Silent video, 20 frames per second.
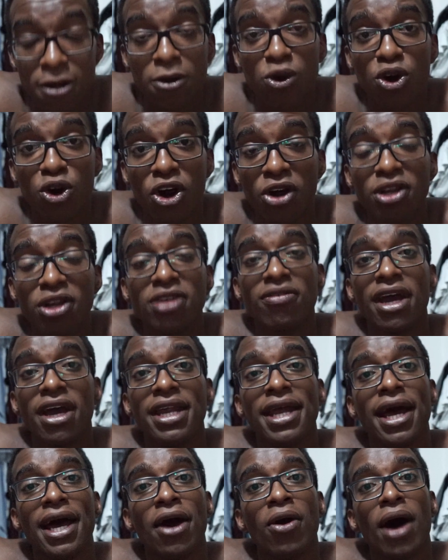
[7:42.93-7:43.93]
Currently right
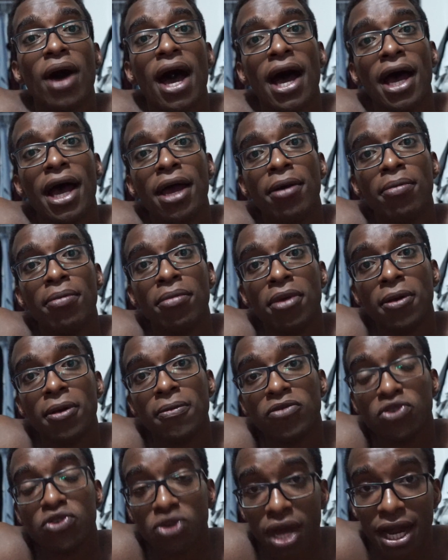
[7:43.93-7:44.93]
now, I am
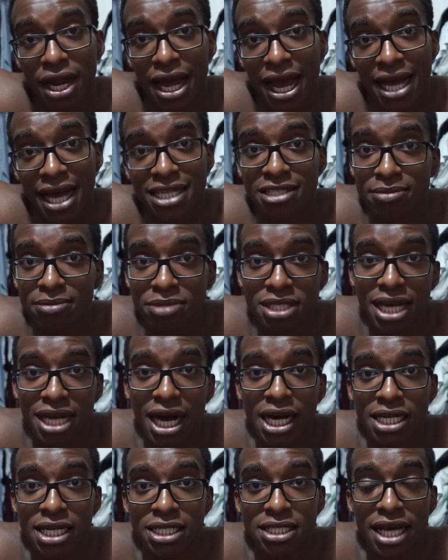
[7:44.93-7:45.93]
trying to add some
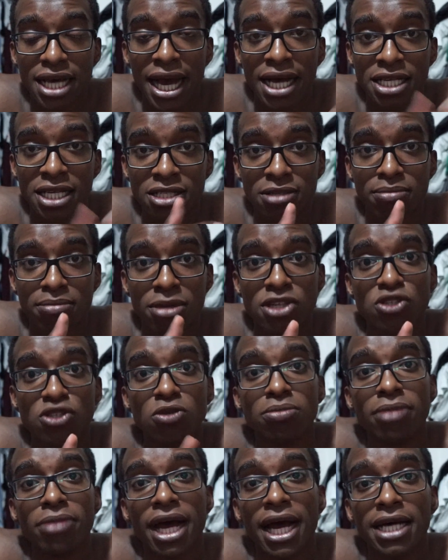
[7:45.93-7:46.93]
size, add some muscle
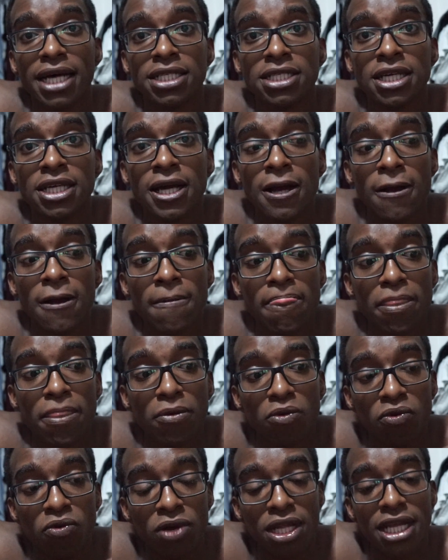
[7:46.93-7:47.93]
mass,
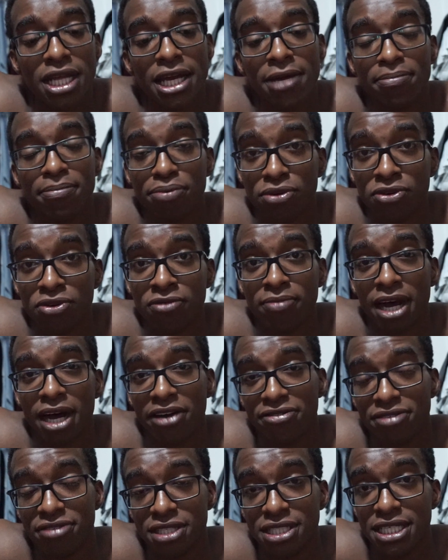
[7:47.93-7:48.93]
really improve my
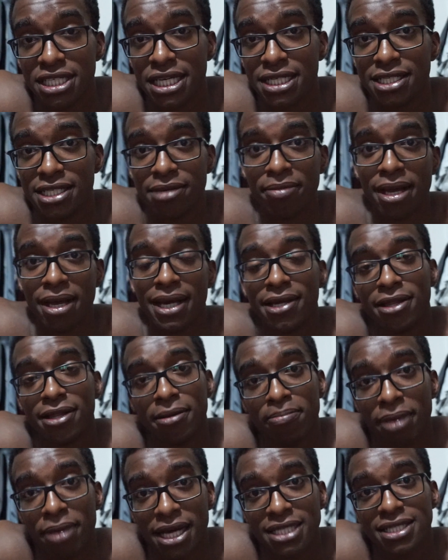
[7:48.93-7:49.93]
physique to make it the
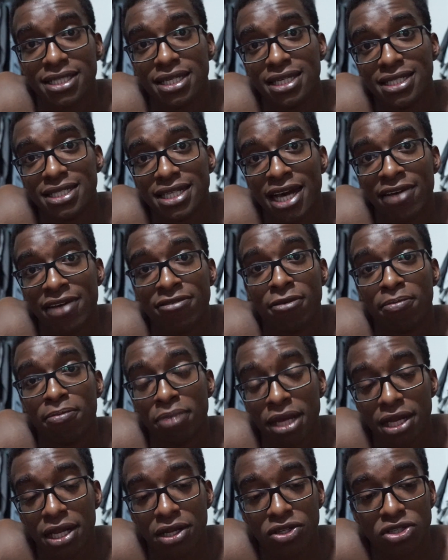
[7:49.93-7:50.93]
best that it's ever
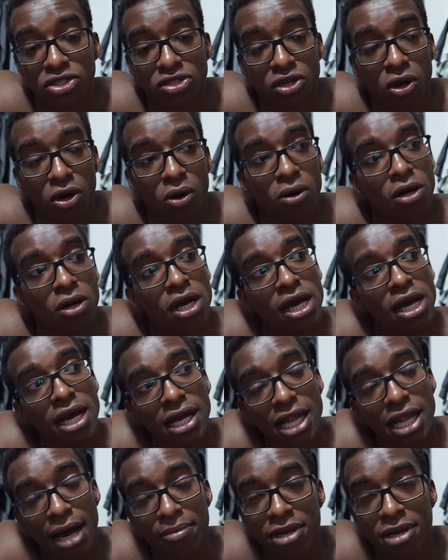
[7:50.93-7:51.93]
been. So
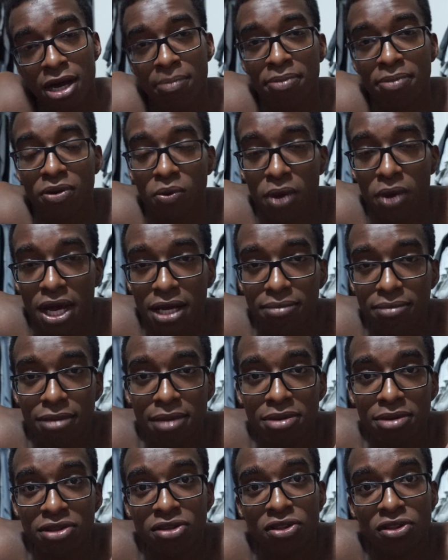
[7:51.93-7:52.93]
climbing up in weight,
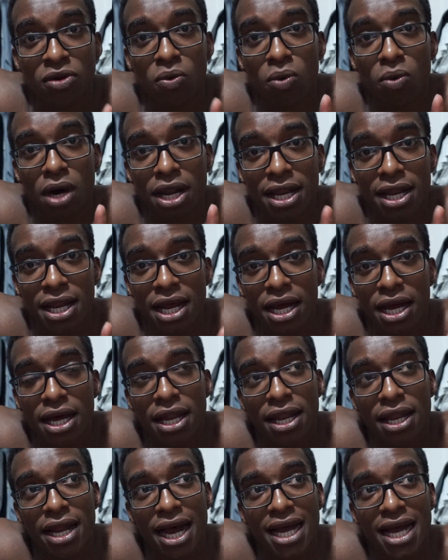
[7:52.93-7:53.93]
maybe to the
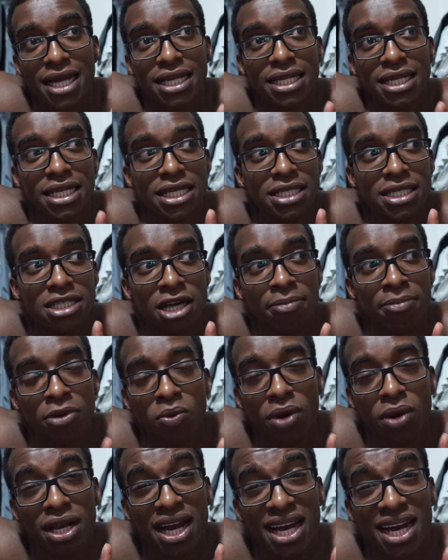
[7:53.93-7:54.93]
190s, upper
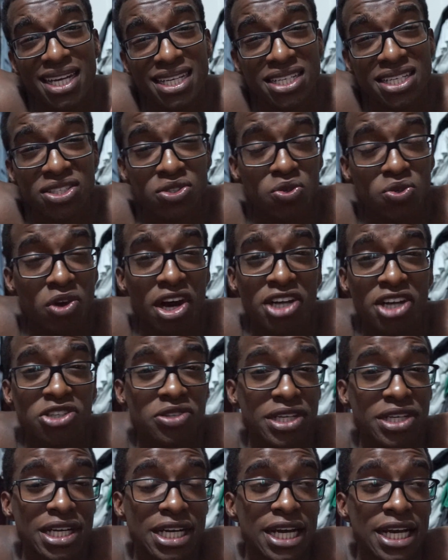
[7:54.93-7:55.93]
190s,
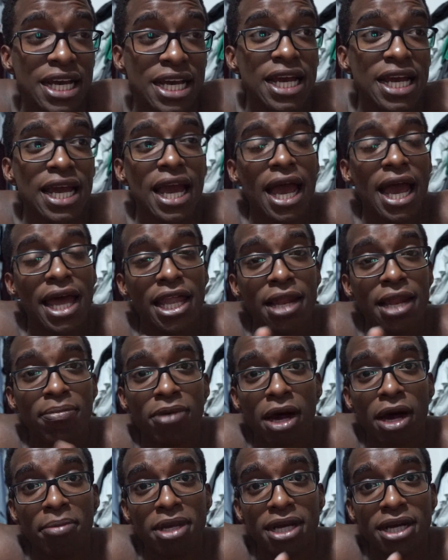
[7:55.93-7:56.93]
200, and then
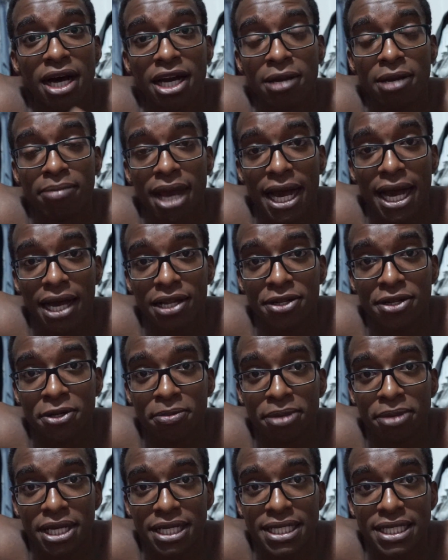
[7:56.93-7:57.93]
probably cutting back a little
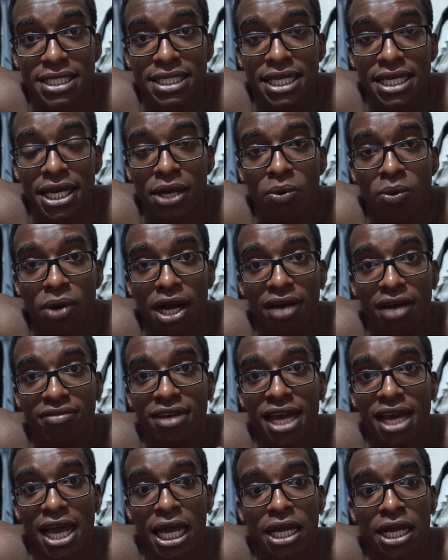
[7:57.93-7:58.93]
bit and seeing what I've
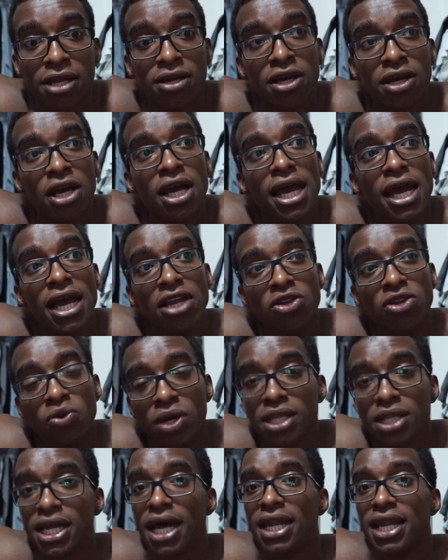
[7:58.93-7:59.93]
gained, and
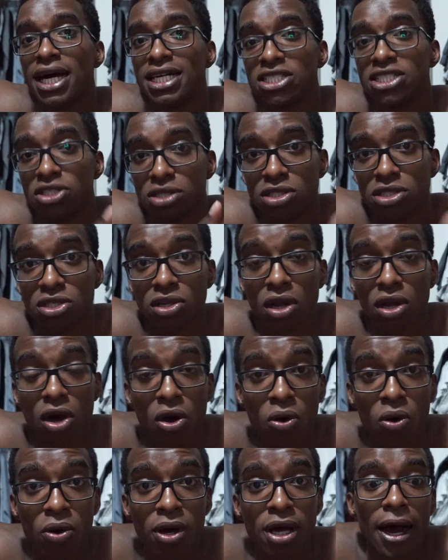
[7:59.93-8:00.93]
doing that nice and
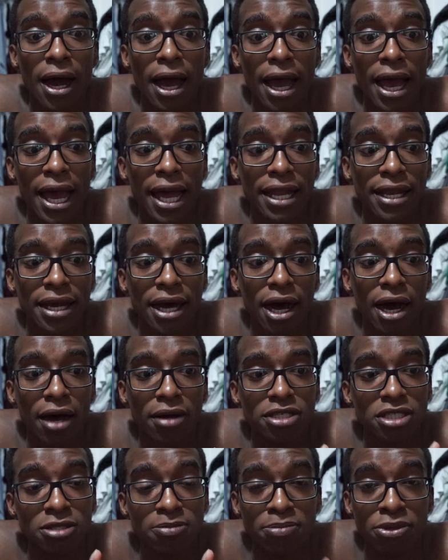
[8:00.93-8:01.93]
slow, and
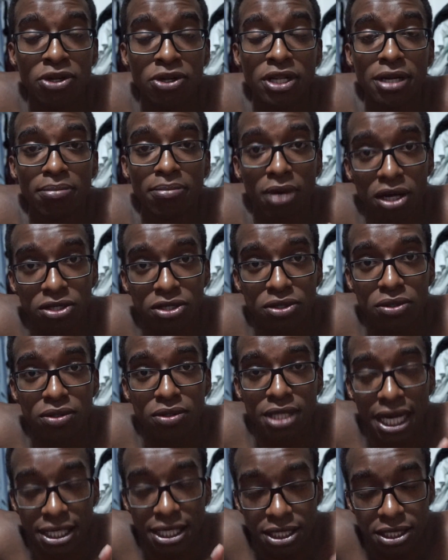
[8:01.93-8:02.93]
just building muscle.
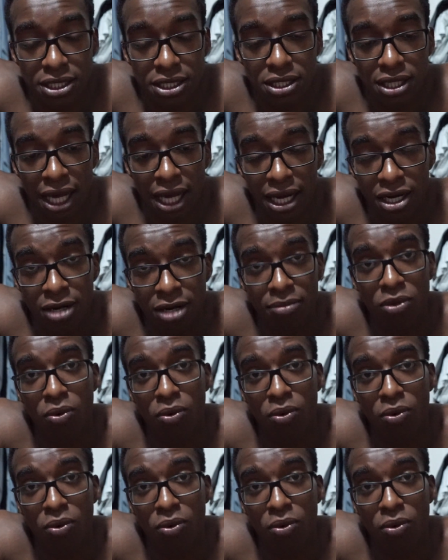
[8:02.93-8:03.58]
That's like number